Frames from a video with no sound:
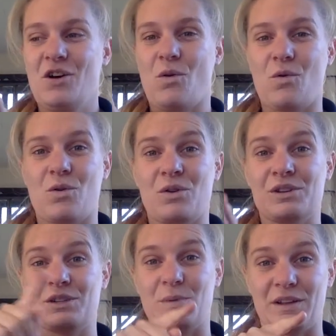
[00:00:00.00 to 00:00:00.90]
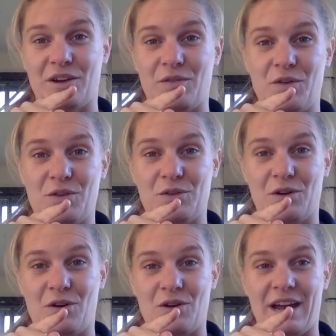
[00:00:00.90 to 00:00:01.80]
Or did we go further
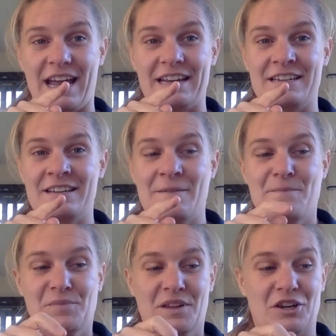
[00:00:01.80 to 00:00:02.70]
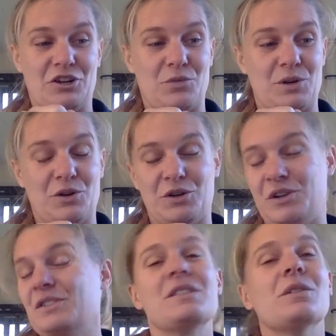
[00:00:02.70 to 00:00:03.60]
along and, we
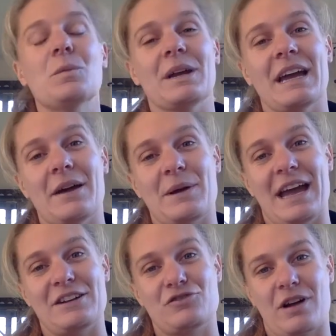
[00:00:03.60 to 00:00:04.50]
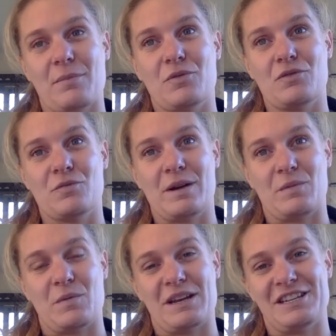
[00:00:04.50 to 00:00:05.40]
couldn't, we had trouble when
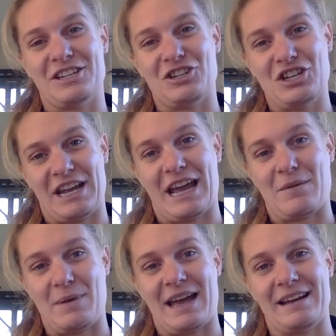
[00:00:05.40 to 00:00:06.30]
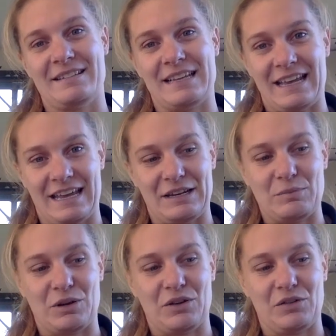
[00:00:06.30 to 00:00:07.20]
we went to check our bags in
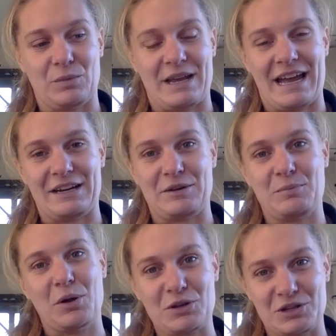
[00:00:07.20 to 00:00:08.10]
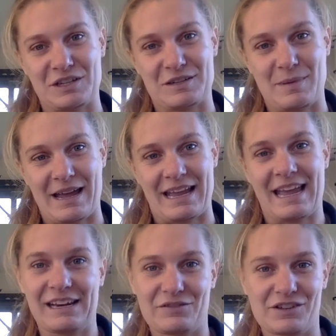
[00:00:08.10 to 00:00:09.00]
because we hadn't purchased a bag
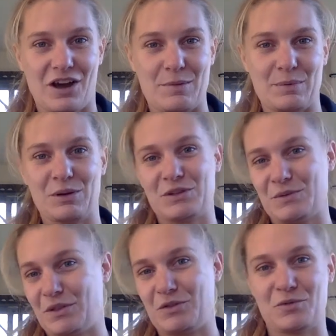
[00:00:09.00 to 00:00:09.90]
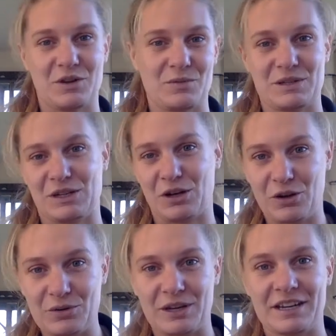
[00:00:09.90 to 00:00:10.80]
ahead of time because we thought it was
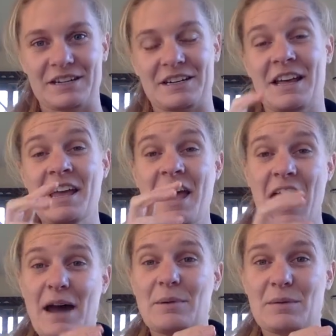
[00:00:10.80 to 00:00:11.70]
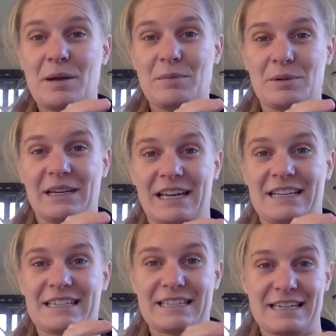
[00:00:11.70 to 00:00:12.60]
included, and how many people are
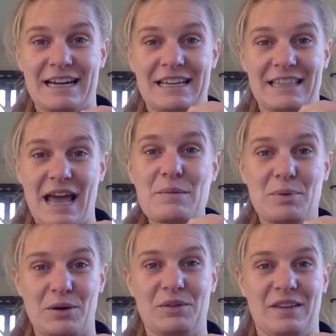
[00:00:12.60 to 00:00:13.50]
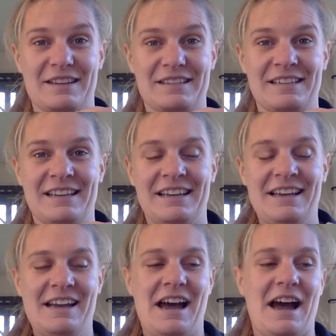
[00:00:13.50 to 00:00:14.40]
getting stuck in that process?
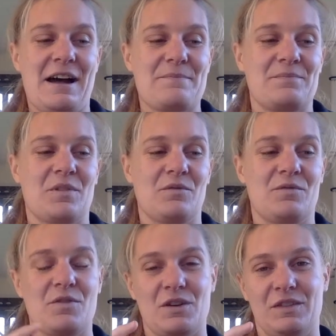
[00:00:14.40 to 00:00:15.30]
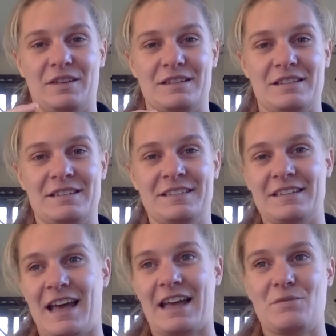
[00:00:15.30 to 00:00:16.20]
Versus,
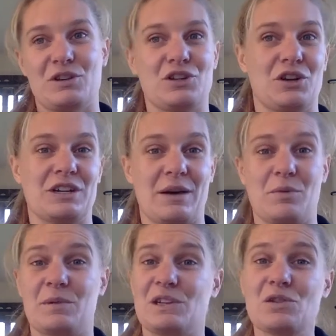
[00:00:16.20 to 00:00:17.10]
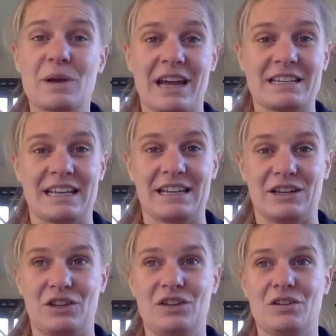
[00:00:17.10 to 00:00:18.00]
say, we turned up and we knew we had to get in
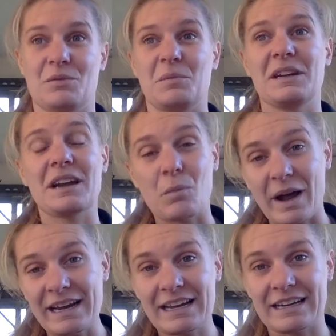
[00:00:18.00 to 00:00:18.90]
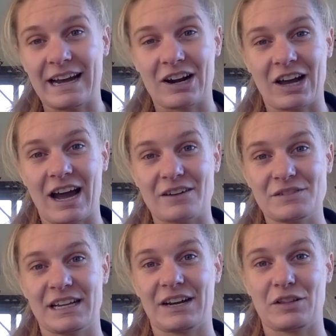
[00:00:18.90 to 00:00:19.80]
a queue and we ended up waiting an hour and a
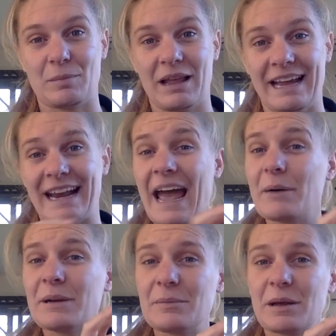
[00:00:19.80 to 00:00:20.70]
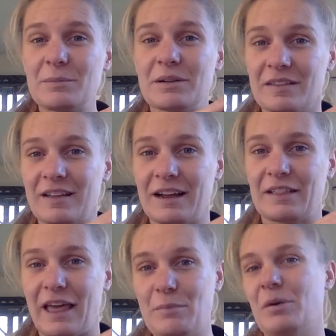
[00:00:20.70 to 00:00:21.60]
half to get on the plane. How many people are stuck
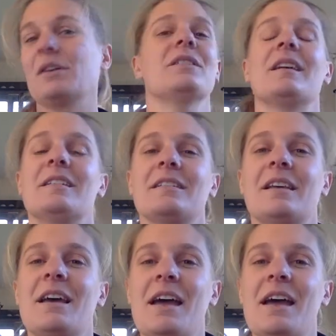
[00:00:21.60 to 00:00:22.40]
in that process?